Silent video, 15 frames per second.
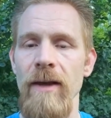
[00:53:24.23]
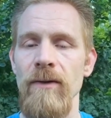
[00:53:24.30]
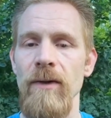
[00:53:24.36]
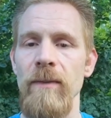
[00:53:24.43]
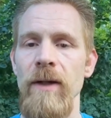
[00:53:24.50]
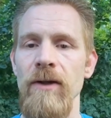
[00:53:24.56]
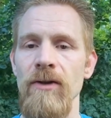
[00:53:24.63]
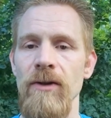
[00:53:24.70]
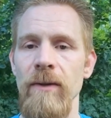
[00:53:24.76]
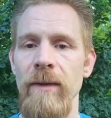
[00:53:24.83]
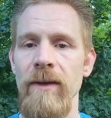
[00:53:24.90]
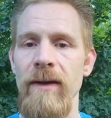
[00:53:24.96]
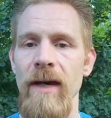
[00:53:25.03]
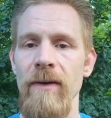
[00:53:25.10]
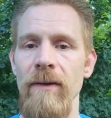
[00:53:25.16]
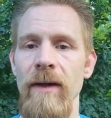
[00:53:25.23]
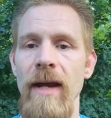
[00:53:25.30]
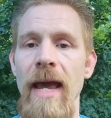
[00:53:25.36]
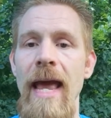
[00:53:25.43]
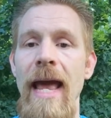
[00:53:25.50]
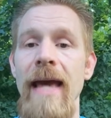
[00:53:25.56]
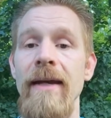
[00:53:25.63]
So I'm not sure about that one.
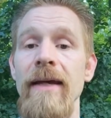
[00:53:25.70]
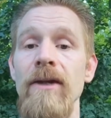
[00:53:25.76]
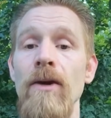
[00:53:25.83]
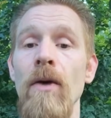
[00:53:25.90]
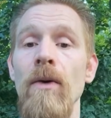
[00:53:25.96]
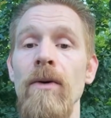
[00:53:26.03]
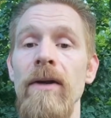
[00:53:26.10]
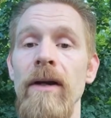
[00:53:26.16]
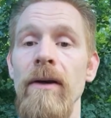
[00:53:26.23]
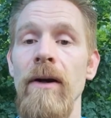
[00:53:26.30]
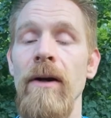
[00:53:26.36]
And I know there